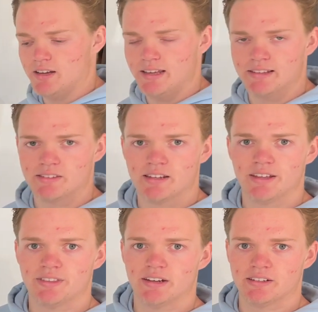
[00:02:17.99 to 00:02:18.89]

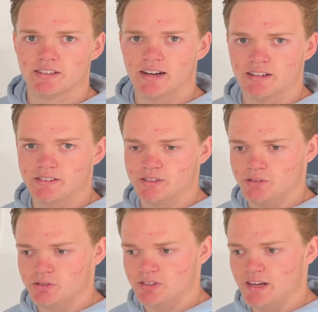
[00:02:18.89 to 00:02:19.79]
Instead, they decided
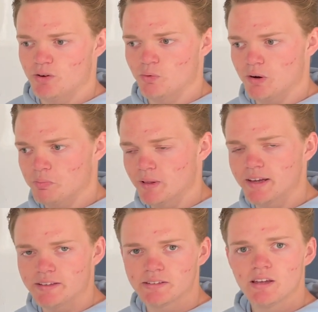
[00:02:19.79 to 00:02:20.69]
to stay in one
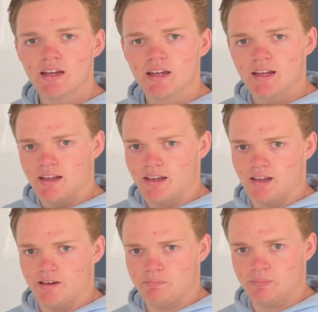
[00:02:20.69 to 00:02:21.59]
place
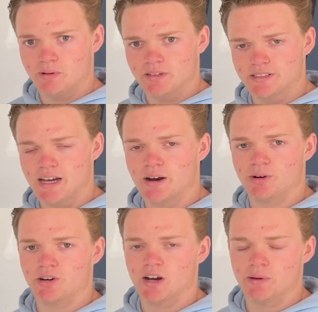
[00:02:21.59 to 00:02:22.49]
and build a
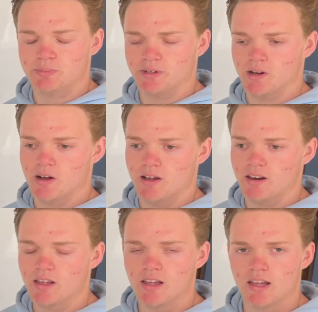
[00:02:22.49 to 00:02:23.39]
tower up to God,
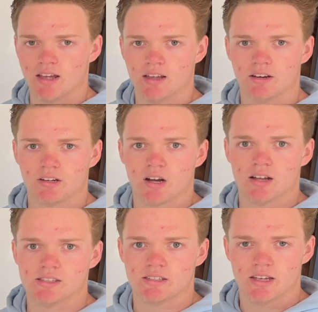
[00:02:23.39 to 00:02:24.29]
and
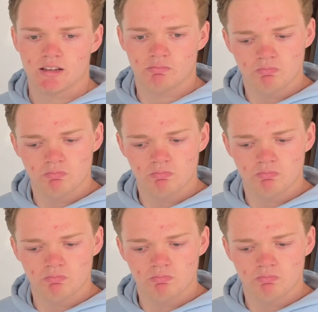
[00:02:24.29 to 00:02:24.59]
God said